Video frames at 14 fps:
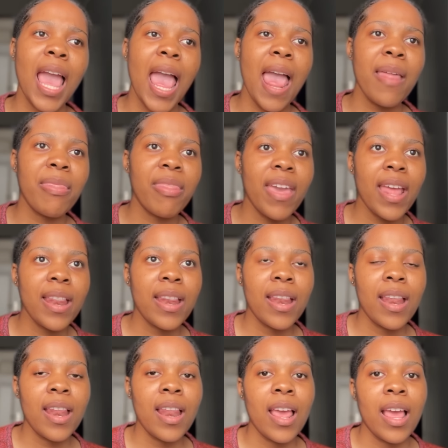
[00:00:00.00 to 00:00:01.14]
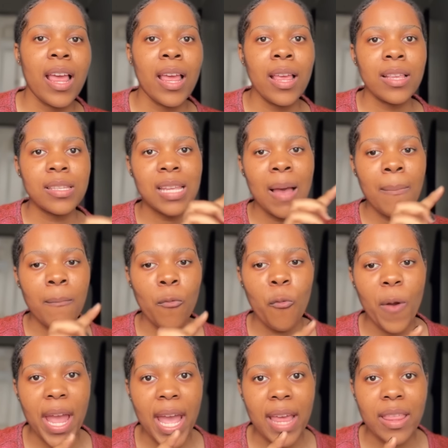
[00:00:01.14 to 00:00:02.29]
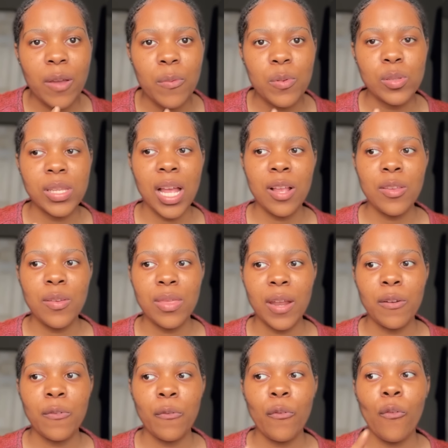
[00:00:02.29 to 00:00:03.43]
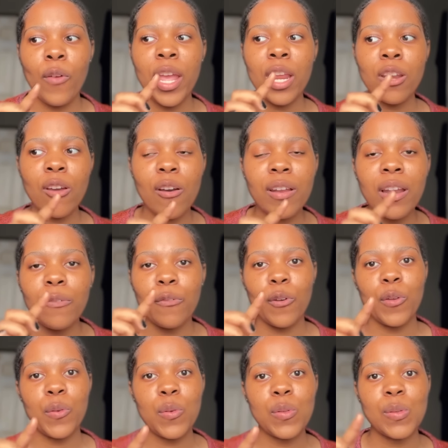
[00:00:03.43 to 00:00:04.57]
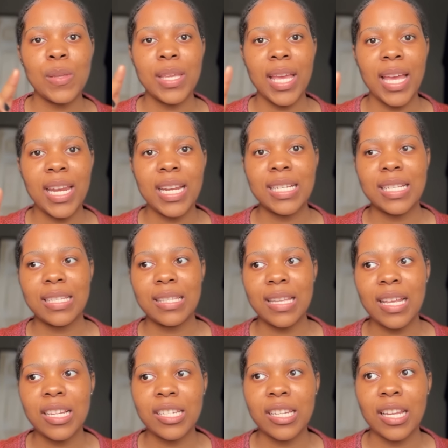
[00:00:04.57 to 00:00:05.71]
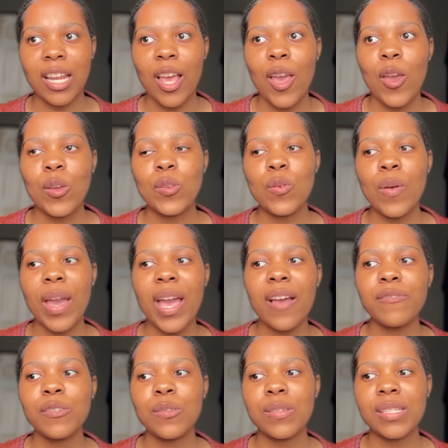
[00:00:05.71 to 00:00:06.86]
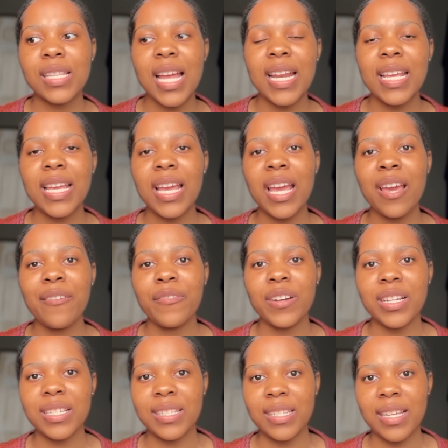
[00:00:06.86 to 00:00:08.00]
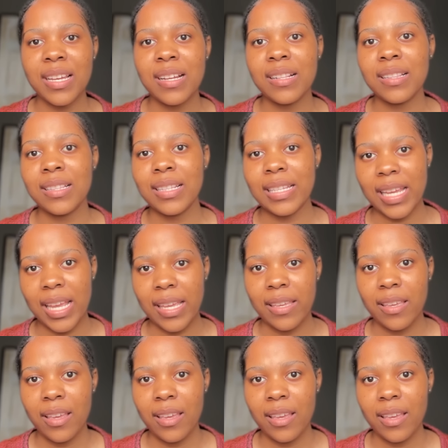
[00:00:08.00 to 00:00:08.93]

and then somewhere they will tell you that in order for you to get a distinction, you have to study every single day.